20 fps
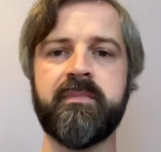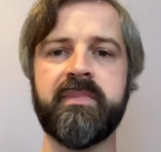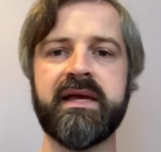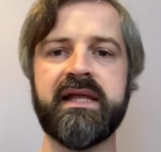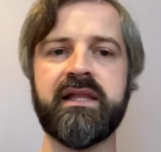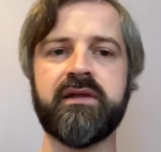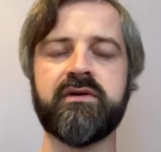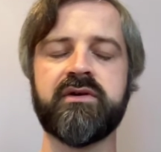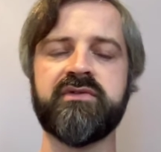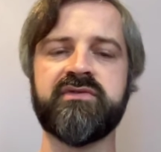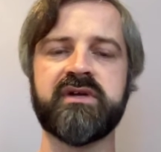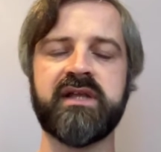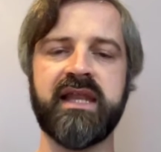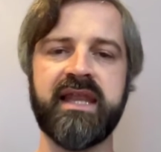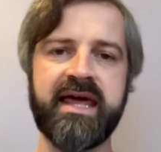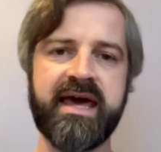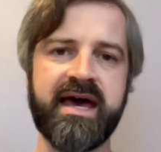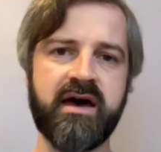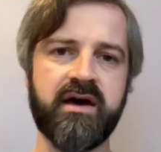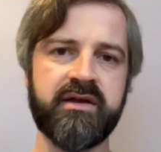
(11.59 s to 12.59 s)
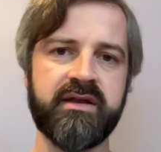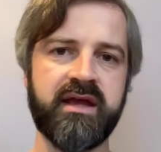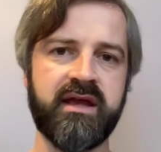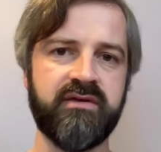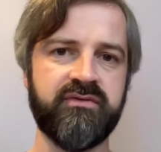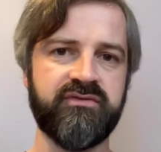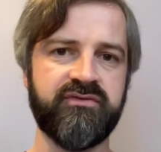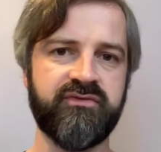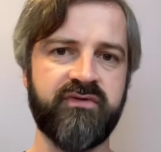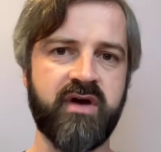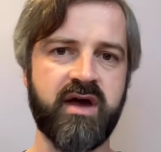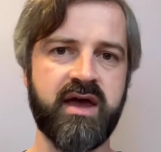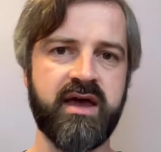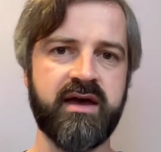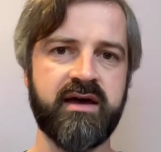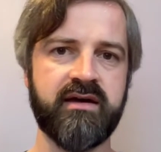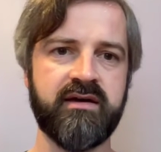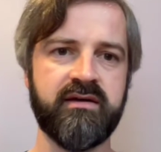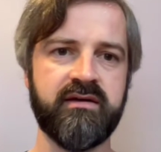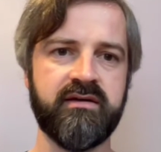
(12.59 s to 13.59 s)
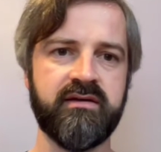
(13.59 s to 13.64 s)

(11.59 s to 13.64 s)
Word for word: pillar of cloud and fire.